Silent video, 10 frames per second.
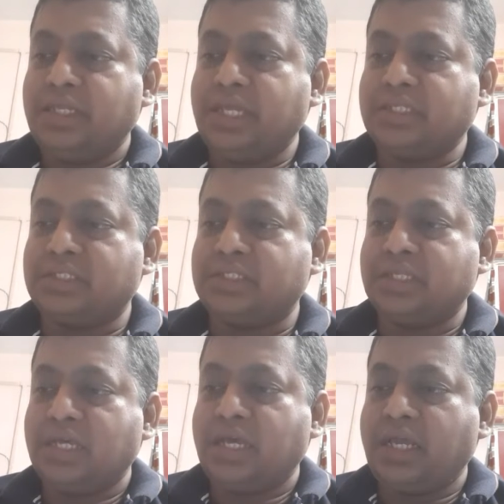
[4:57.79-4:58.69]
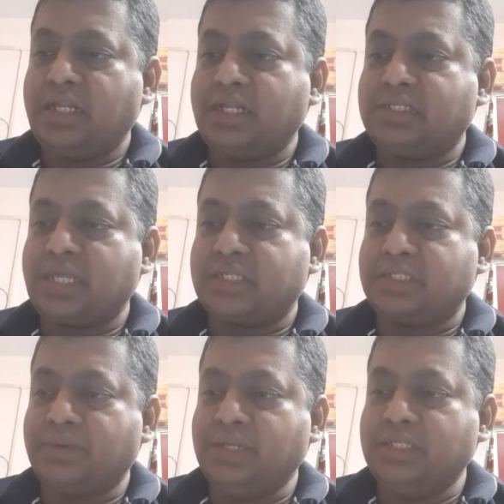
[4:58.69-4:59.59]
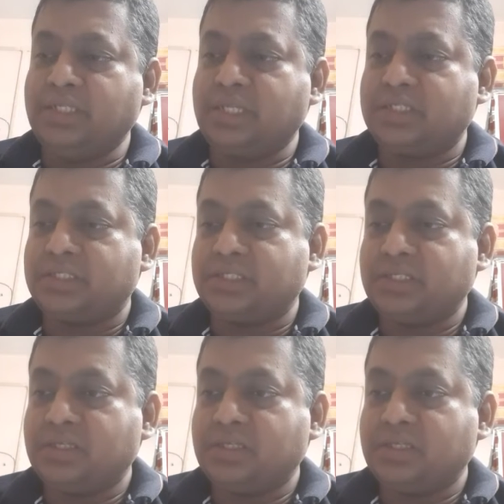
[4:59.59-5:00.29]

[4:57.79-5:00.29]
yes, interest taxable is yes.